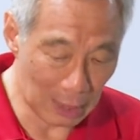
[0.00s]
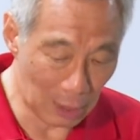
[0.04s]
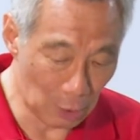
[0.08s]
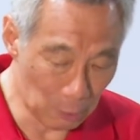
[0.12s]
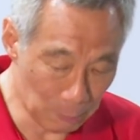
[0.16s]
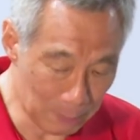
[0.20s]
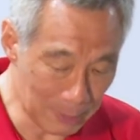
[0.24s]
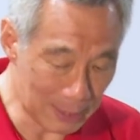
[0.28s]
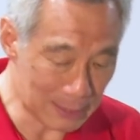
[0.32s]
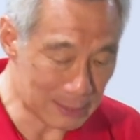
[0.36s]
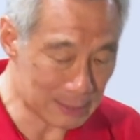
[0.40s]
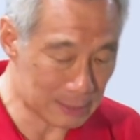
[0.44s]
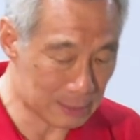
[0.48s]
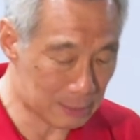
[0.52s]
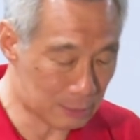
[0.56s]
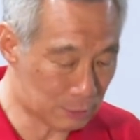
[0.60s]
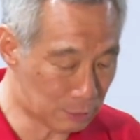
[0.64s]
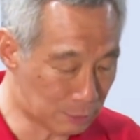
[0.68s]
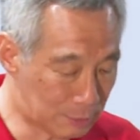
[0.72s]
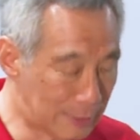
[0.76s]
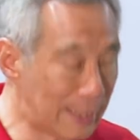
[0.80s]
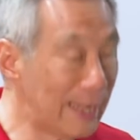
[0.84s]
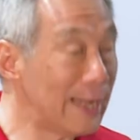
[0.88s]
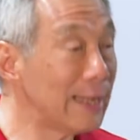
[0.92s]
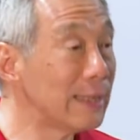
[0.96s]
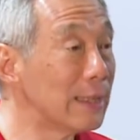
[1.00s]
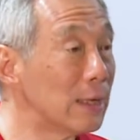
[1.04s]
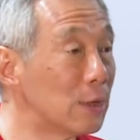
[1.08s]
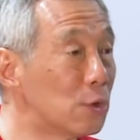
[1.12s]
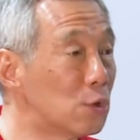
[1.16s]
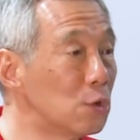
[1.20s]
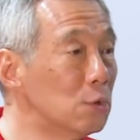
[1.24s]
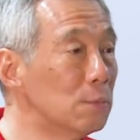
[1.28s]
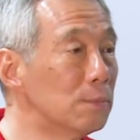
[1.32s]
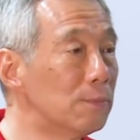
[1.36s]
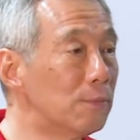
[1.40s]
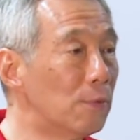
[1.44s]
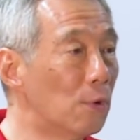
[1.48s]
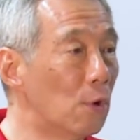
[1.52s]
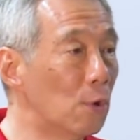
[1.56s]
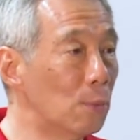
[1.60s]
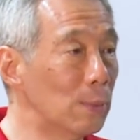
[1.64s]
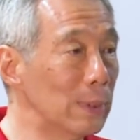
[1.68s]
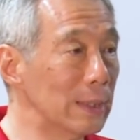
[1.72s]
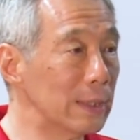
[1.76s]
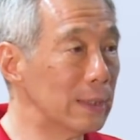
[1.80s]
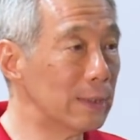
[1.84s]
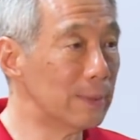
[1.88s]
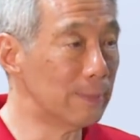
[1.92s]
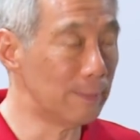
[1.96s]
our best to take the group
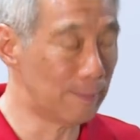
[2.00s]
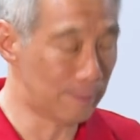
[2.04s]
forward.